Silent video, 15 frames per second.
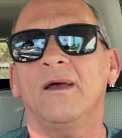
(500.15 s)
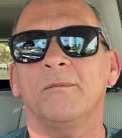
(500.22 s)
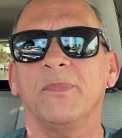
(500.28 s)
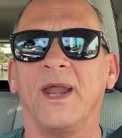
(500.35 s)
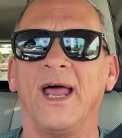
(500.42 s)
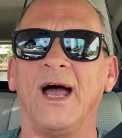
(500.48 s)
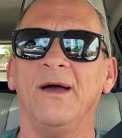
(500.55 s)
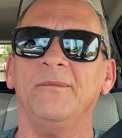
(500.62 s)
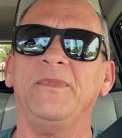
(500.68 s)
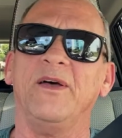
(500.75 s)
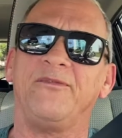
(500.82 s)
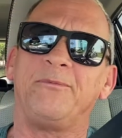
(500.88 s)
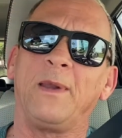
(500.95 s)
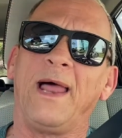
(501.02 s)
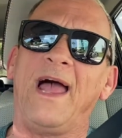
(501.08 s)
But I, the
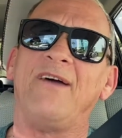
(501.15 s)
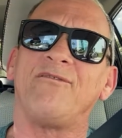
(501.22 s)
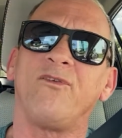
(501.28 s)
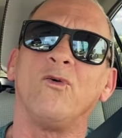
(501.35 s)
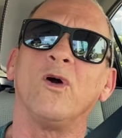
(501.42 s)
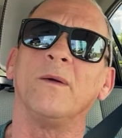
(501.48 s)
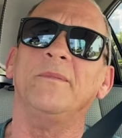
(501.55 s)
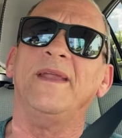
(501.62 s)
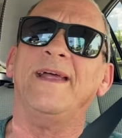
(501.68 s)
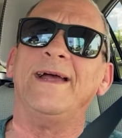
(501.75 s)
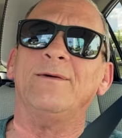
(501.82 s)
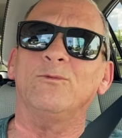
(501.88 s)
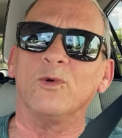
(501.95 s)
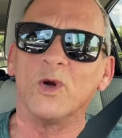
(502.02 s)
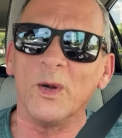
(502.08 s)
platform that
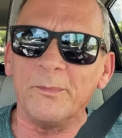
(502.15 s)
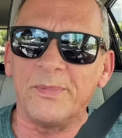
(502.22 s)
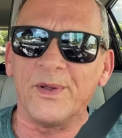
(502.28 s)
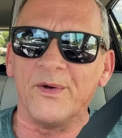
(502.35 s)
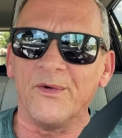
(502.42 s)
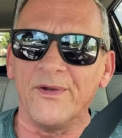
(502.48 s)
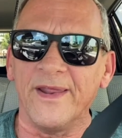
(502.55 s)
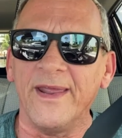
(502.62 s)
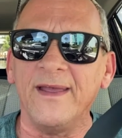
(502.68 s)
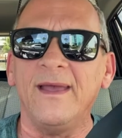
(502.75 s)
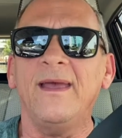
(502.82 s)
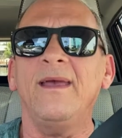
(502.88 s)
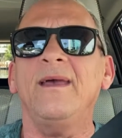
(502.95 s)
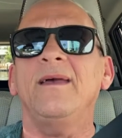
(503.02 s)
we're building